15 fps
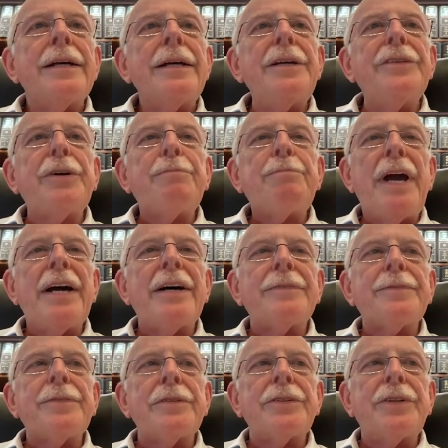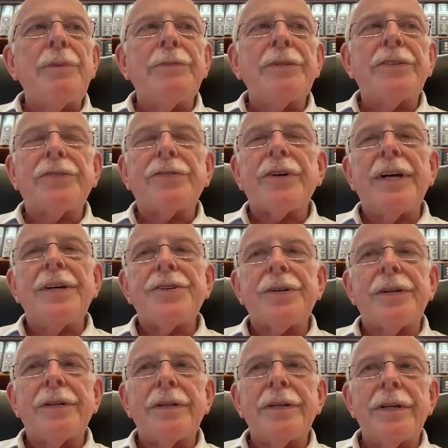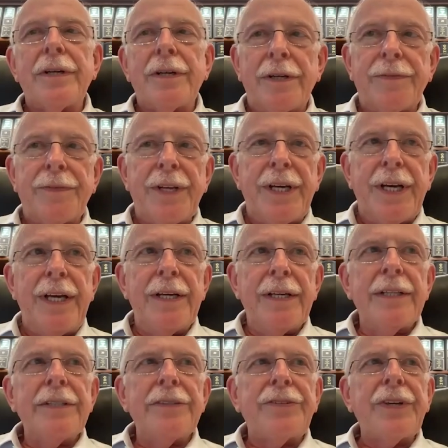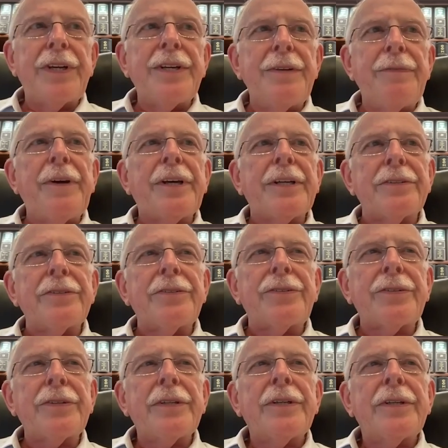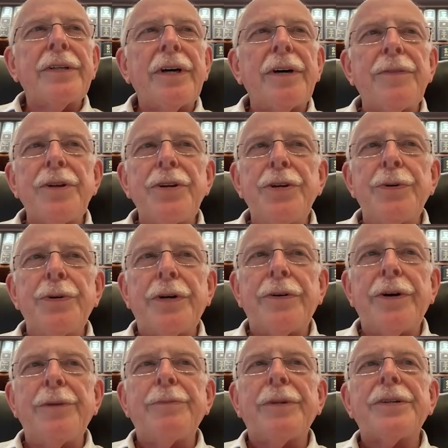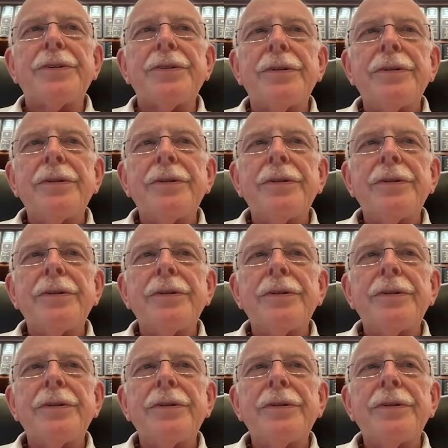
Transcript: is a powerful demonstration of the significance of the new agreement,